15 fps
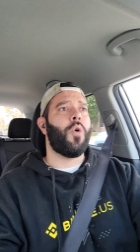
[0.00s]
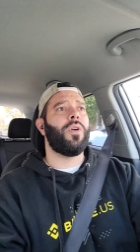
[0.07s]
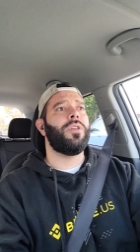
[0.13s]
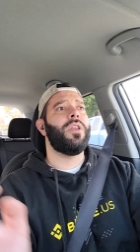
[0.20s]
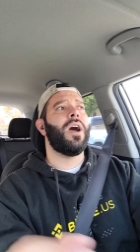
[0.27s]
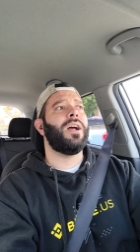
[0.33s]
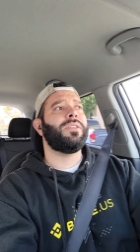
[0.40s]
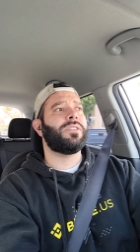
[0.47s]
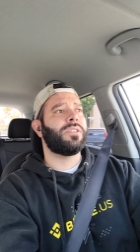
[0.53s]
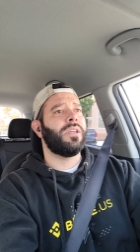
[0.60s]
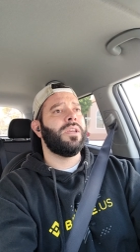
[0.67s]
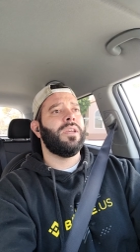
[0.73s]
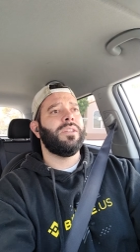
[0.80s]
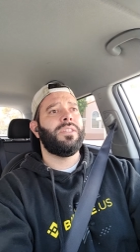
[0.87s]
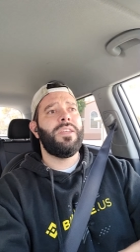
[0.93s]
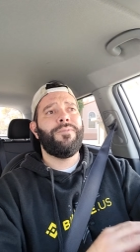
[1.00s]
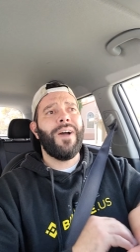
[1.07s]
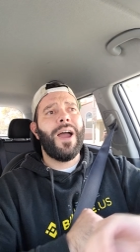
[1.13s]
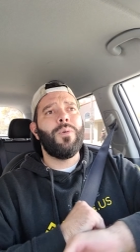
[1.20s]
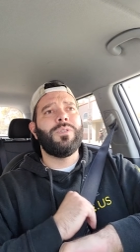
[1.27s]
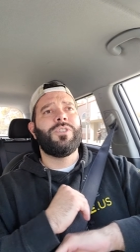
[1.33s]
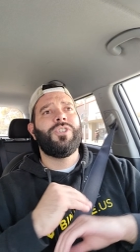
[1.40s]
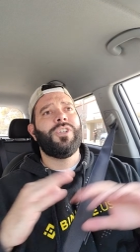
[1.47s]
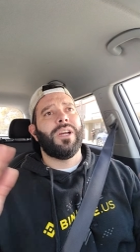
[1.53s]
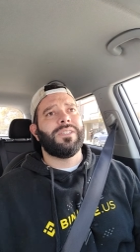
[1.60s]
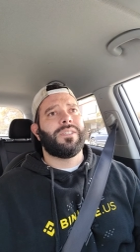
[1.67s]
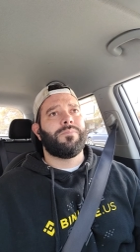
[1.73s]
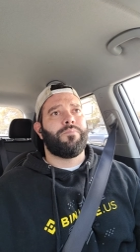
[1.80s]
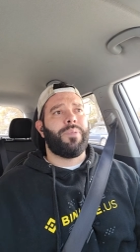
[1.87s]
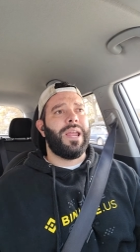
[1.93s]
going nuts. DeFi was
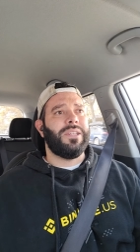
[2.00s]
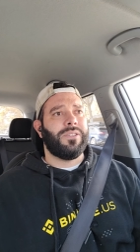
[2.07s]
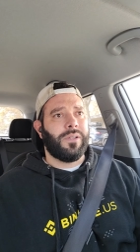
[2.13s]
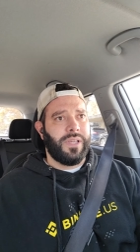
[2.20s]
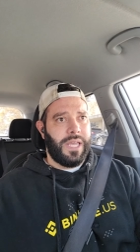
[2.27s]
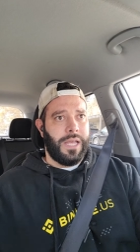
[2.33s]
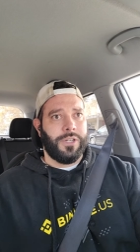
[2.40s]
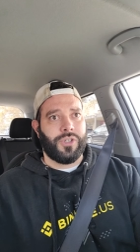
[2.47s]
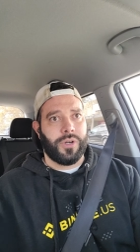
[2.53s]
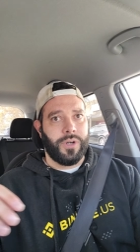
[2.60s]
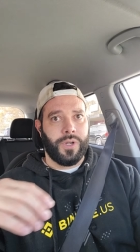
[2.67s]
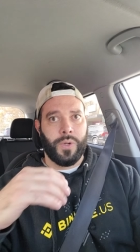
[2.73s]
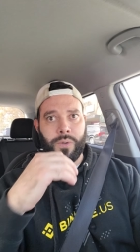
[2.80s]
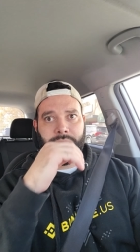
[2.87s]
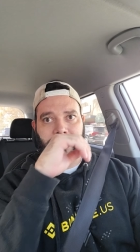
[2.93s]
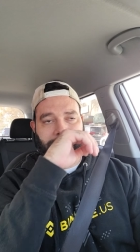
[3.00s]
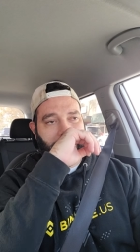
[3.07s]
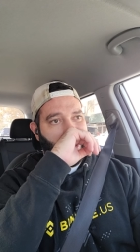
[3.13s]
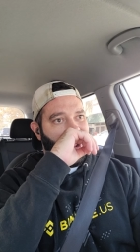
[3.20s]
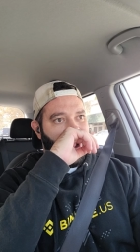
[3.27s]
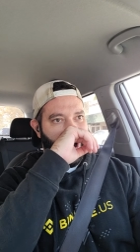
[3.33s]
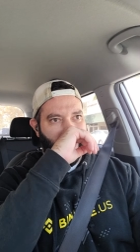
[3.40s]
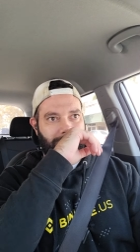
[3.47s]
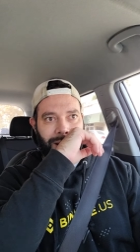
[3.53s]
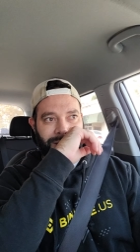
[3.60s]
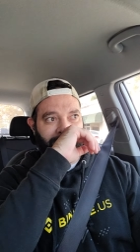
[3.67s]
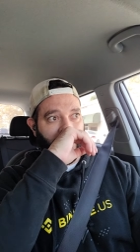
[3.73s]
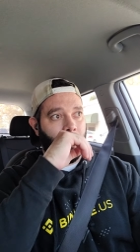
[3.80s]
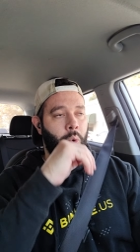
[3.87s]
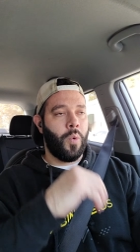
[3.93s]
just basically introduced uh,
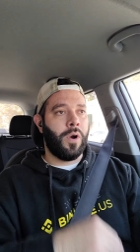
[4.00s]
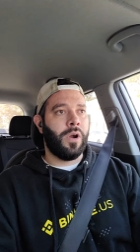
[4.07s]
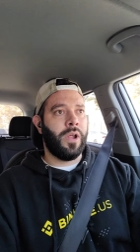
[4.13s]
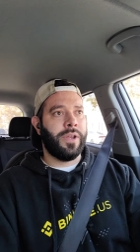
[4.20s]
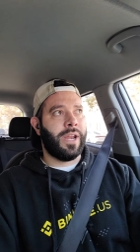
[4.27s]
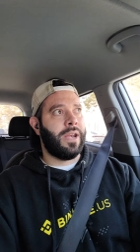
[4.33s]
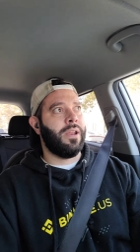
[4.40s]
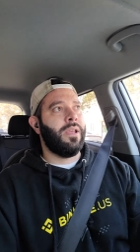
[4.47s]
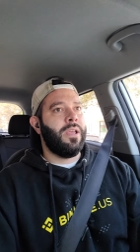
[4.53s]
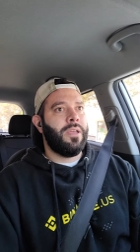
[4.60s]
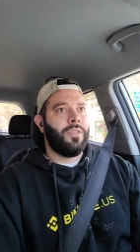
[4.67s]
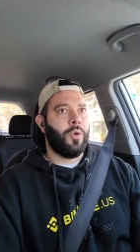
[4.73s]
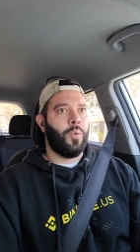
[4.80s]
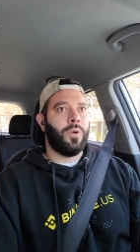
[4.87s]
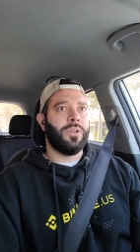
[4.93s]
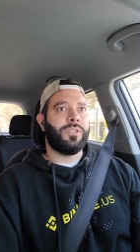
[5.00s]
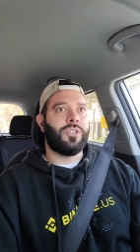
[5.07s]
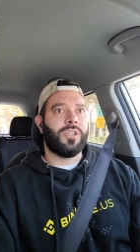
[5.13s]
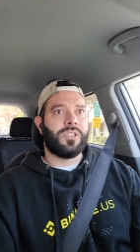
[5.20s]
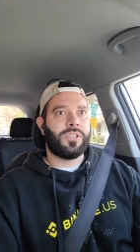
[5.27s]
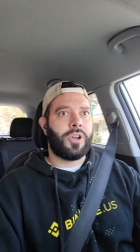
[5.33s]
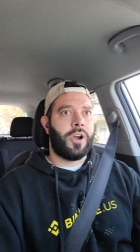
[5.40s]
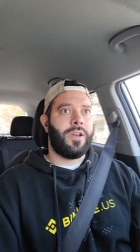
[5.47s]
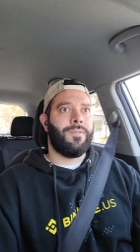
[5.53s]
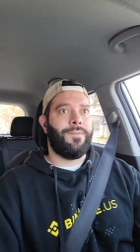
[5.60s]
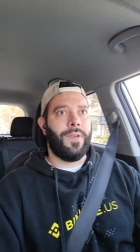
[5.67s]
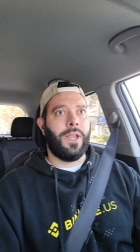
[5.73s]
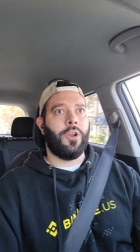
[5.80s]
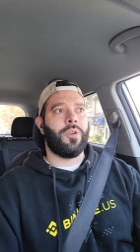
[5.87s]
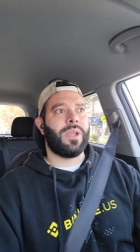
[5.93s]
to the world, and the world just started
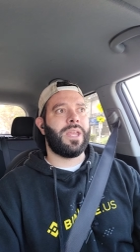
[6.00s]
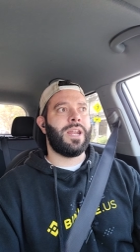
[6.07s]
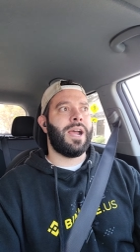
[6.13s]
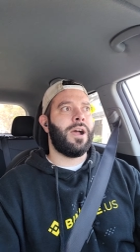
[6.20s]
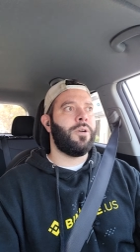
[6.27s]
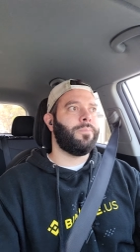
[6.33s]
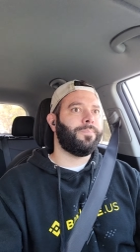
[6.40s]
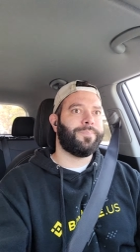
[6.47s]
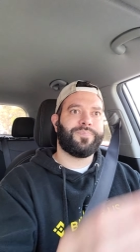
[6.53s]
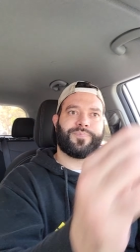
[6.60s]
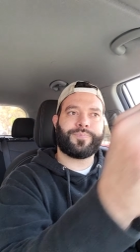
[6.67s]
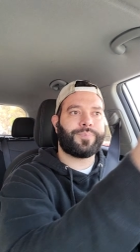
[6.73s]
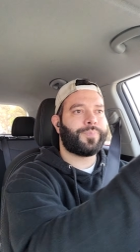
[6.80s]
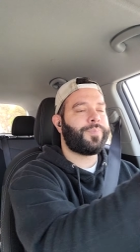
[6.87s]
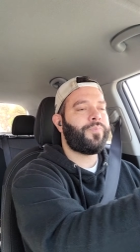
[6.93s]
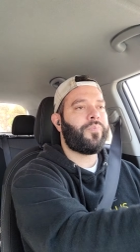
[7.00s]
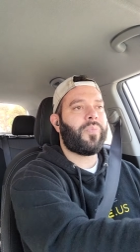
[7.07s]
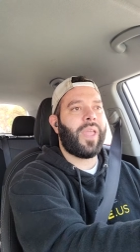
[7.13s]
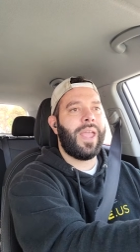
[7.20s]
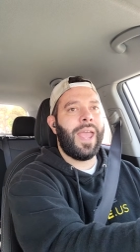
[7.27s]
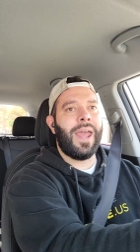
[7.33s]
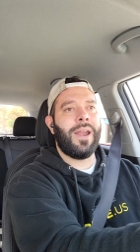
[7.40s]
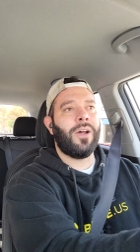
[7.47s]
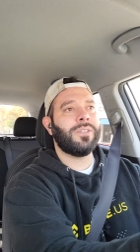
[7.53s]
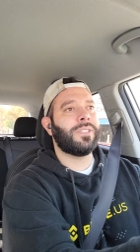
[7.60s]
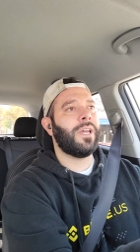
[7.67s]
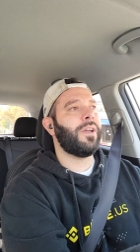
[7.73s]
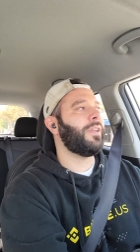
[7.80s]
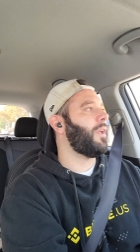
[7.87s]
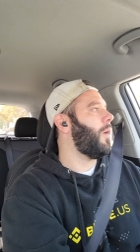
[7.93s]
figuring it out. And I'll
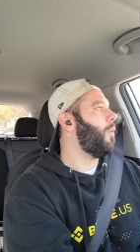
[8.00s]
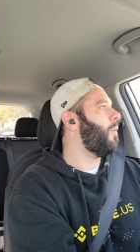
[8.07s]
tell you